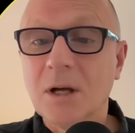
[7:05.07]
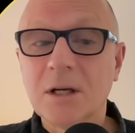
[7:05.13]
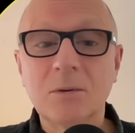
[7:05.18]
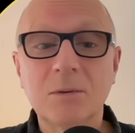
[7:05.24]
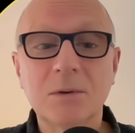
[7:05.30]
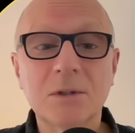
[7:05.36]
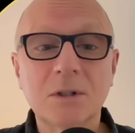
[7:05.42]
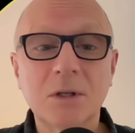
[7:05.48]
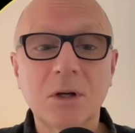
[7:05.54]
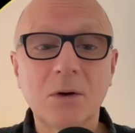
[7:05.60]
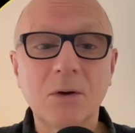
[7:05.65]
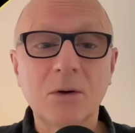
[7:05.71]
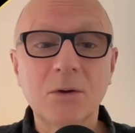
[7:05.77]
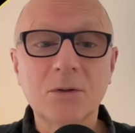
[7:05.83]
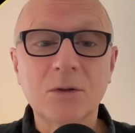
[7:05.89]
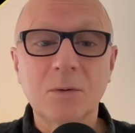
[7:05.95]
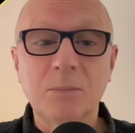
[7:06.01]
like it was
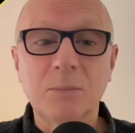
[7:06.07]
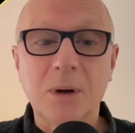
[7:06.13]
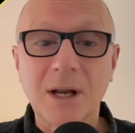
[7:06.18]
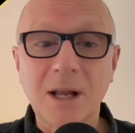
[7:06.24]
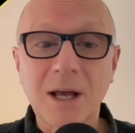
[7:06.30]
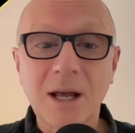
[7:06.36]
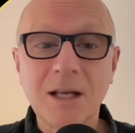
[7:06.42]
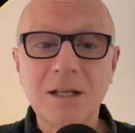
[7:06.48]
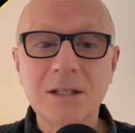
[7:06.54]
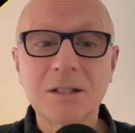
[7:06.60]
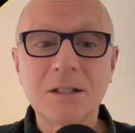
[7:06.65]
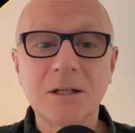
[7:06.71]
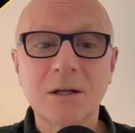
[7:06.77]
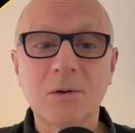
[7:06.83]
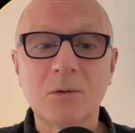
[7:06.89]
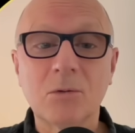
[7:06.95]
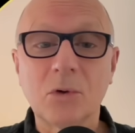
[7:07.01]
going to
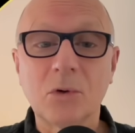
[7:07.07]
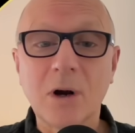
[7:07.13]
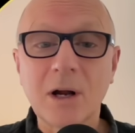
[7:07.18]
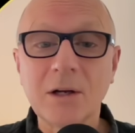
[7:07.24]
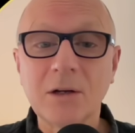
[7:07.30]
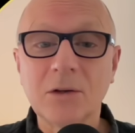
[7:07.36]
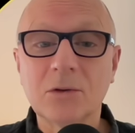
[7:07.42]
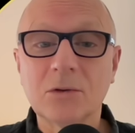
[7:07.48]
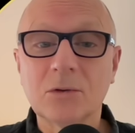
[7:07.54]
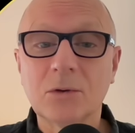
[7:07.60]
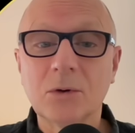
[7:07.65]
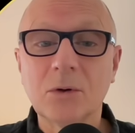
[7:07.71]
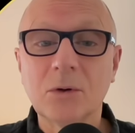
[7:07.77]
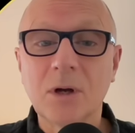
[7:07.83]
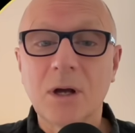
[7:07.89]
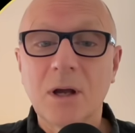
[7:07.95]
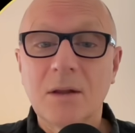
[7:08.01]
blast right
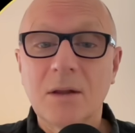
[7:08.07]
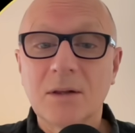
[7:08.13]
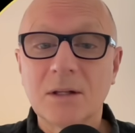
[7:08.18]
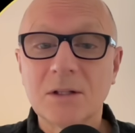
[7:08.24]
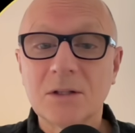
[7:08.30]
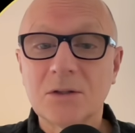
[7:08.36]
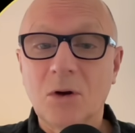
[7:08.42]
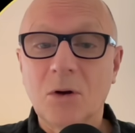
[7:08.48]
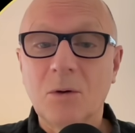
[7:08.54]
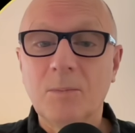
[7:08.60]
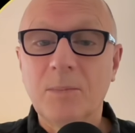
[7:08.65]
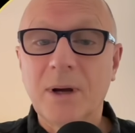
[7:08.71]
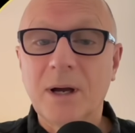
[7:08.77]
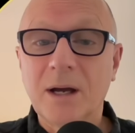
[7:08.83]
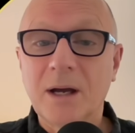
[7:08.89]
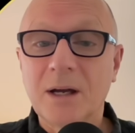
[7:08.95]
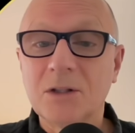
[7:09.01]
through the stop
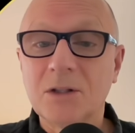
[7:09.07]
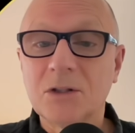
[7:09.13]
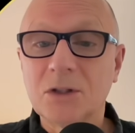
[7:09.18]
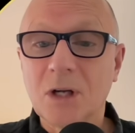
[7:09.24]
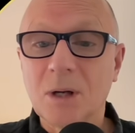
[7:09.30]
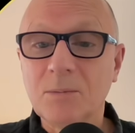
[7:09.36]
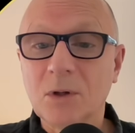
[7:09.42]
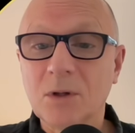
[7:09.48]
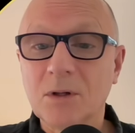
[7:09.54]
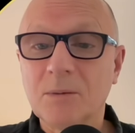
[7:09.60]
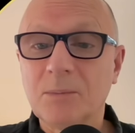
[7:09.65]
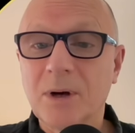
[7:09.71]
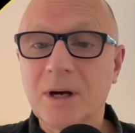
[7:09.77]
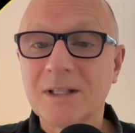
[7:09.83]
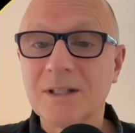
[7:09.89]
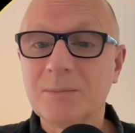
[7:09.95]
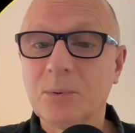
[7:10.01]
bar. I jumped on the
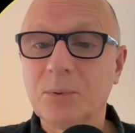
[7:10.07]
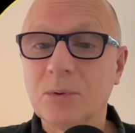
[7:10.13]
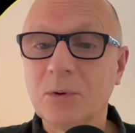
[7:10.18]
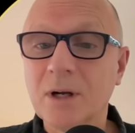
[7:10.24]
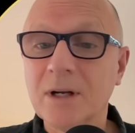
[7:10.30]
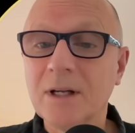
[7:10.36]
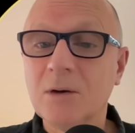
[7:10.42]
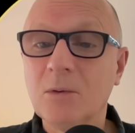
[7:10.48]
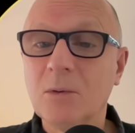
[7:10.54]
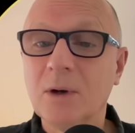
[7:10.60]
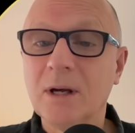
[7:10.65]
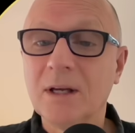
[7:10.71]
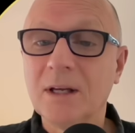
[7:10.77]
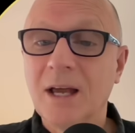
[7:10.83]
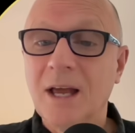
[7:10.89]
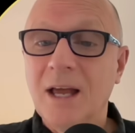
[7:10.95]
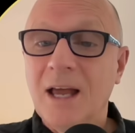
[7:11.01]
brakes pretty
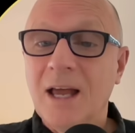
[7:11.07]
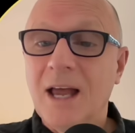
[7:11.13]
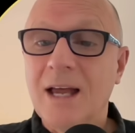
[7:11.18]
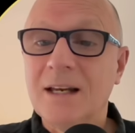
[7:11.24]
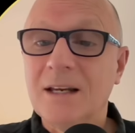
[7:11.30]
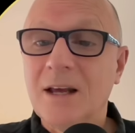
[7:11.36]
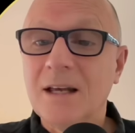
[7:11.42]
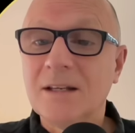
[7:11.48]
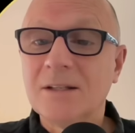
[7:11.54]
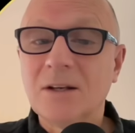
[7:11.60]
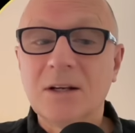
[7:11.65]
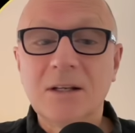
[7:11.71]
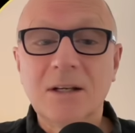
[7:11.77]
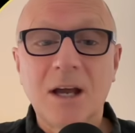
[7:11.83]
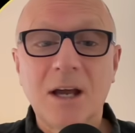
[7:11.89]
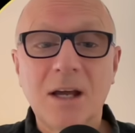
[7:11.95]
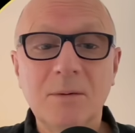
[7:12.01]
quick, and as I
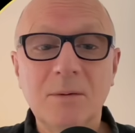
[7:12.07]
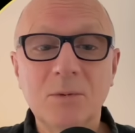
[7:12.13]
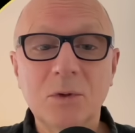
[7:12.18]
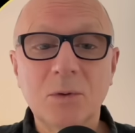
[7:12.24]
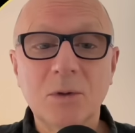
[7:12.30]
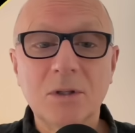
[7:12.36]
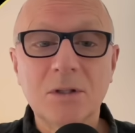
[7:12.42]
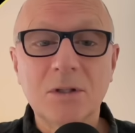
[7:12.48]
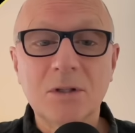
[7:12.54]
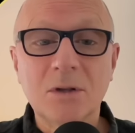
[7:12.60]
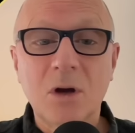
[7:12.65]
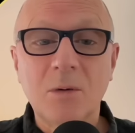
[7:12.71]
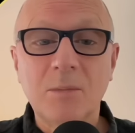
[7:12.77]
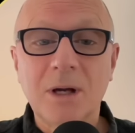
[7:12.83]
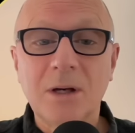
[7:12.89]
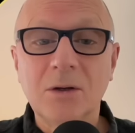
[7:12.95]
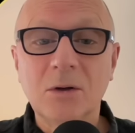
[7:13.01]
came to a
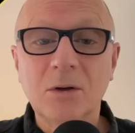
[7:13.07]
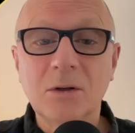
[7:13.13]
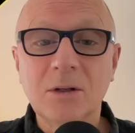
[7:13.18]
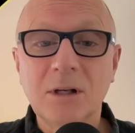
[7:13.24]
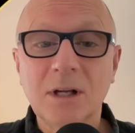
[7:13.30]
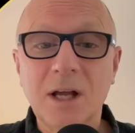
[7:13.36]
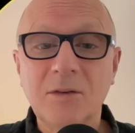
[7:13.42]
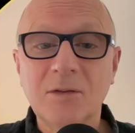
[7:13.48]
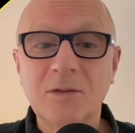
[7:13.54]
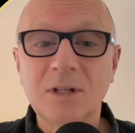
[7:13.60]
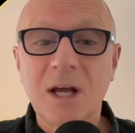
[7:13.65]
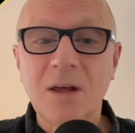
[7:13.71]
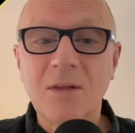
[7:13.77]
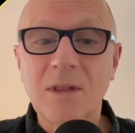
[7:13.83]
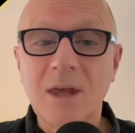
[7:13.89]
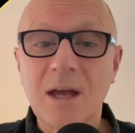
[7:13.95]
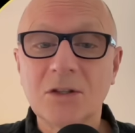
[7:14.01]
stop, I looked left,
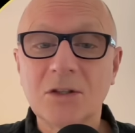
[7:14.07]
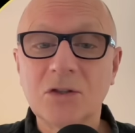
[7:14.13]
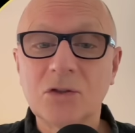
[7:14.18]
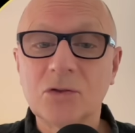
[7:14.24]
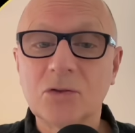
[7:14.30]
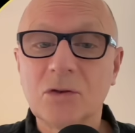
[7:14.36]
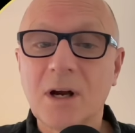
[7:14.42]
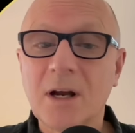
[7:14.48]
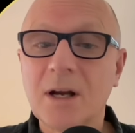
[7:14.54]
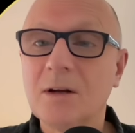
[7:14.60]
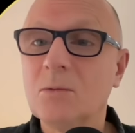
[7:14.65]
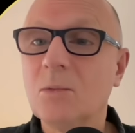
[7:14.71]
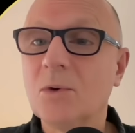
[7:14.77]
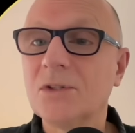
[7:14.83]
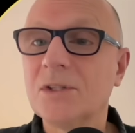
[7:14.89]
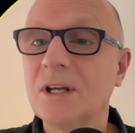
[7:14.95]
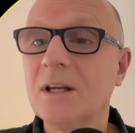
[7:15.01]
and that
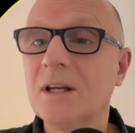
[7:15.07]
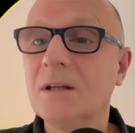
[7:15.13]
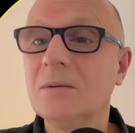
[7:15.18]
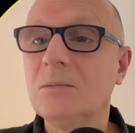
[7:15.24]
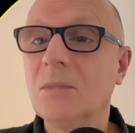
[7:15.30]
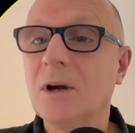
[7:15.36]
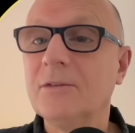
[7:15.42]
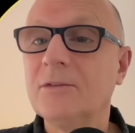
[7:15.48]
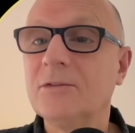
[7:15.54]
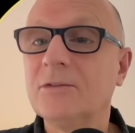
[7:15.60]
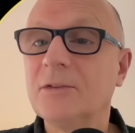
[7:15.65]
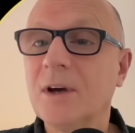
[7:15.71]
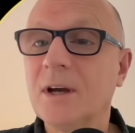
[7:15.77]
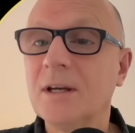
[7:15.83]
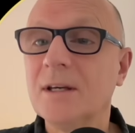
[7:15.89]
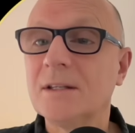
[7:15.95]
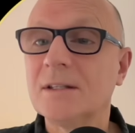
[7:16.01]
train was in my
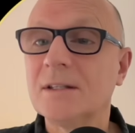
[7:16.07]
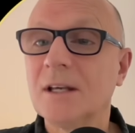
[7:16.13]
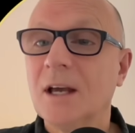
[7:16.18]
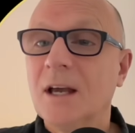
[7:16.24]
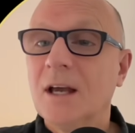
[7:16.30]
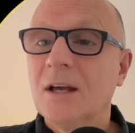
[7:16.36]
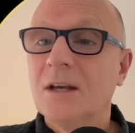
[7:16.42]
face.